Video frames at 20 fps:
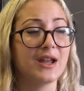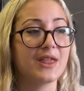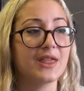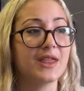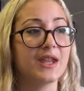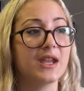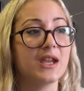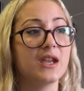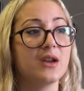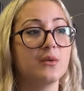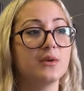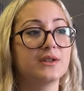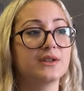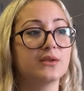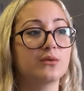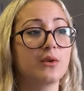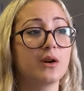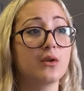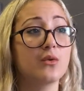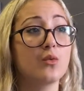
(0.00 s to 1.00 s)
I think it was
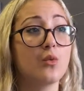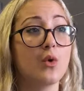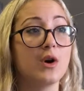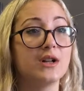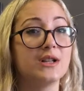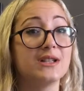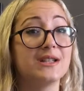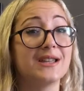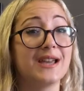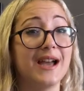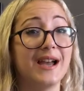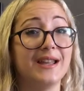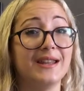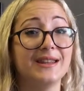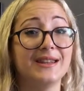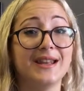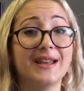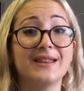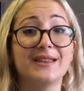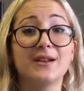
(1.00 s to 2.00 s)
around
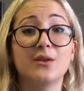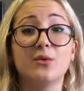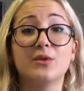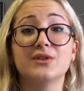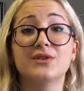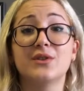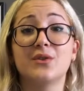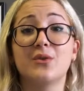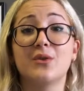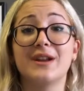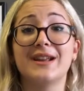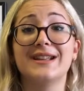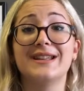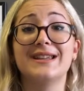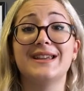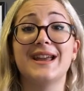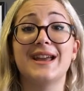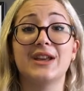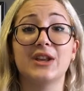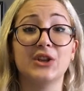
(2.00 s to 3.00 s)
1:10 and there was
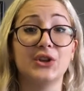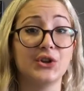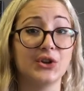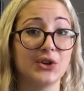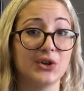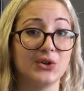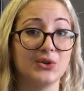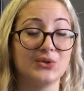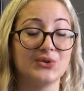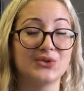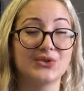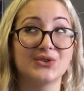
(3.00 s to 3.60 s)
already a queue.